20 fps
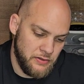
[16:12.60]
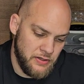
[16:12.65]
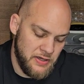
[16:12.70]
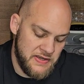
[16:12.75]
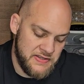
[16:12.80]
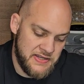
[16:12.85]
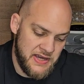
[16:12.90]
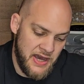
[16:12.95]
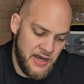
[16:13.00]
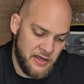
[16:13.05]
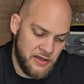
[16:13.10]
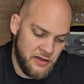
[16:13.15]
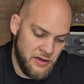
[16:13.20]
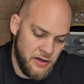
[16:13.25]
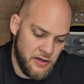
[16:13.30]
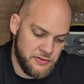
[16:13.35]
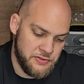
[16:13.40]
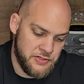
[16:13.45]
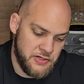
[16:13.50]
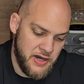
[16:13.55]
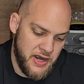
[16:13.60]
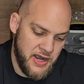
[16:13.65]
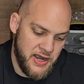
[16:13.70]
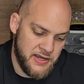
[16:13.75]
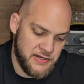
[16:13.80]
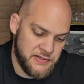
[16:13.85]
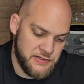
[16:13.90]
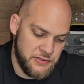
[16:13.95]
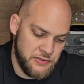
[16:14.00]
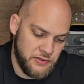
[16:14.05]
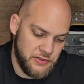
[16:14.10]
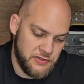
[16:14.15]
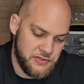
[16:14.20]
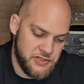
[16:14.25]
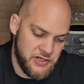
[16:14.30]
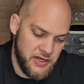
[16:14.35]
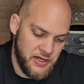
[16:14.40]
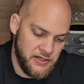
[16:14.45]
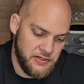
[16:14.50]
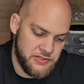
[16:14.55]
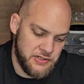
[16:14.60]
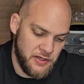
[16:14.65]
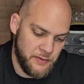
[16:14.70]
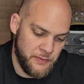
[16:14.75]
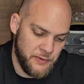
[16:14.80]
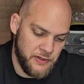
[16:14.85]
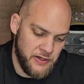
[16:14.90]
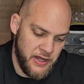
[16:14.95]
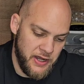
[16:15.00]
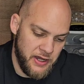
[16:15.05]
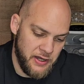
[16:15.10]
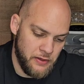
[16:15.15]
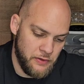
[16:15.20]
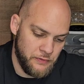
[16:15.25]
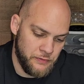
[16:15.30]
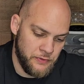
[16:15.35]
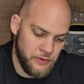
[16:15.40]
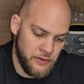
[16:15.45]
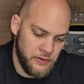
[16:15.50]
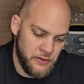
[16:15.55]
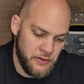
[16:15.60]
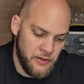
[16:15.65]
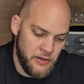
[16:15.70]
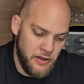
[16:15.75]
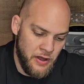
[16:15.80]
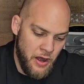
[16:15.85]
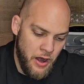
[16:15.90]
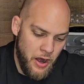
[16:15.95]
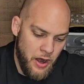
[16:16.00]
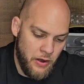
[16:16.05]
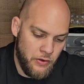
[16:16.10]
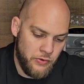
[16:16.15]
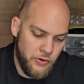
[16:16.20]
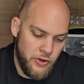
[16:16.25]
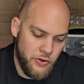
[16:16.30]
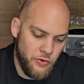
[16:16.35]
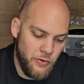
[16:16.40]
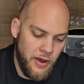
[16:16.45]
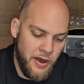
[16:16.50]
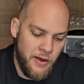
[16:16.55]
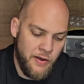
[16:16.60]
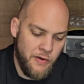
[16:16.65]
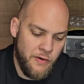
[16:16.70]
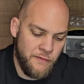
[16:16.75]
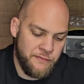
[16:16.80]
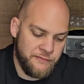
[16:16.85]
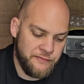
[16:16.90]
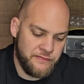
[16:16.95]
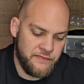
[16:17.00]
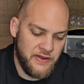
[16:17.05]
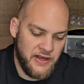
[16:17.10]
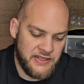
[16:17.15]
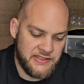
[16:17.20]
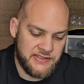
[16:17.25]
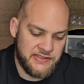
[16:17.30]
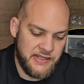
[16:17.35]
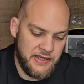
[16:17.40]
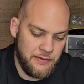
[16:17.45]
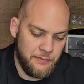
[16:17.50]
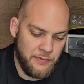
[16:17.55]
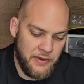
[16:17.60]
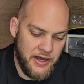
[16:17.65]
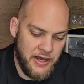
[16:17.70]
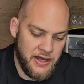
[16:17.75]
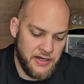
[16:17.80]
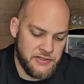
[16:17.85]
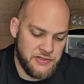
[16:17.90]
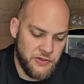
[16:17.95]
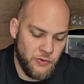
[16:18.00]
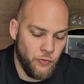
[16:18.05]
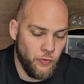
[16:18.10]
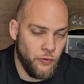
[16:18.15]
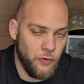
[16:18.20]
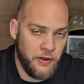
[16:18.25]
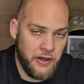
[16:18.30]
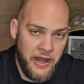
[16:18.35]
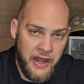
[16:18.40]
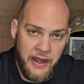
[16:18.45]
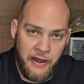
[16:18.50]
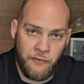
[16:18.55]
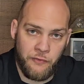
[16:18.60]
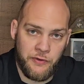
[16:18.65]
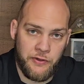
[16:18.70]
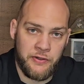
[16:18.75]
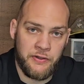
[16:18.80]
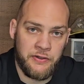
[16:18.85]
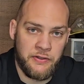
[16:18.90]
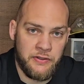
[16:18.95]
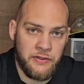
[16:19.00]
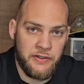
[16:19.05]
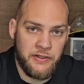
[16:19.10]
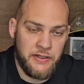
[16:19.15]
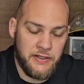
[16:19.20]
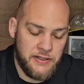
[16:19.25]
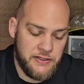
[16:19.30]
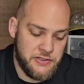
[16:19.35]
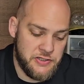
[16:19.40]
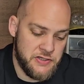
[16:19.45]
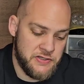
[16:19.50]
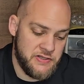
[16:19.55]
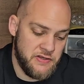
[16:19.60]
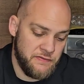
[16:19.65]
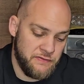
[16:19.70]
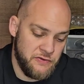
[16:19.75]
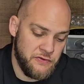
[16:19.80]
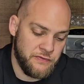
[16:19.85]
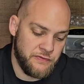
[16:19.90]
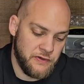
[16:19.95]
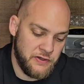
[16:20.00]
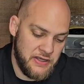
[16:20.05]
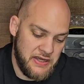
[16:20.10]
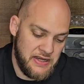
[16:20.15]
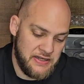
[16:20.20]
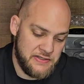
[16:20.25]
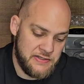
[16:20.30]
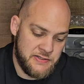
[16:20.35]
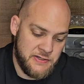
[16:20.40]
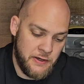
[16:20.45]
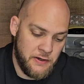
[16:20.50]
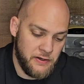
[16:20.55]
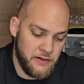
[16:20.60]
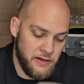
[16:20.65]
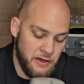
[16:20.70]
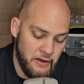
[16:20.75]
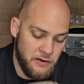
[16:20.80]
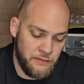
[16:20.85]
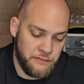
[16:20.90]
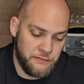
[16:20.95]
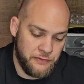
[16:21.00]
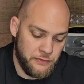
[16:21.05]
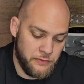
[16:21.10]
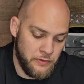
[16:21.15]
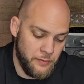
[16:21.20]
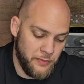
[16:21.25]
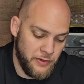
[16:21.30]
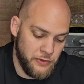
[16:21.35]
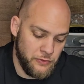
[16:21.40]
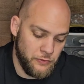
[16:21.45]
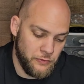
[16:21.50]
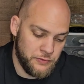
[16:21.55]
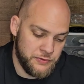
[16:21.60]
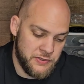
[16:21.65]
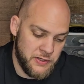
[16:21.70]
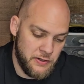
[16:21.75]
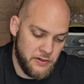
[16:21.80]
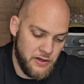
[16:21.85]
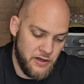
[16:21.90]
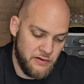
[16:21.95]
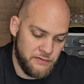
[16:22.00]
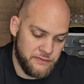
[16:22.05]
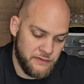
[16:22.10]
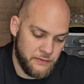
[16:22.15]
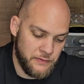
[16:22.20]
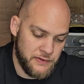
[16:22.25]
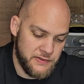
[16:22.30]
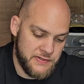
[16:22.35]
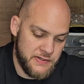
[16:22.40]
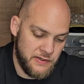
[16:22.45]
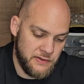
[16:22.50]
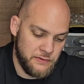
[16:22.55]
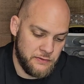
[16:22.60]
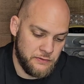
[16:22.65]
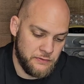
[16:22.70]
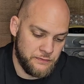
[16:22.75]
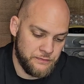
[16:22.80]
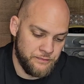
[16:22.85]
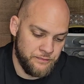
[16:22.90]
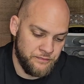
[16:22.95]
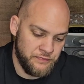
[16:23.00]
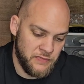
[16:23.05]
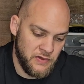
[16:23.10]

It's got contrast you can change up and down. Auto off, I set mine to 1 hour. Just if you forget to turn it off, the remote will turn off on its own.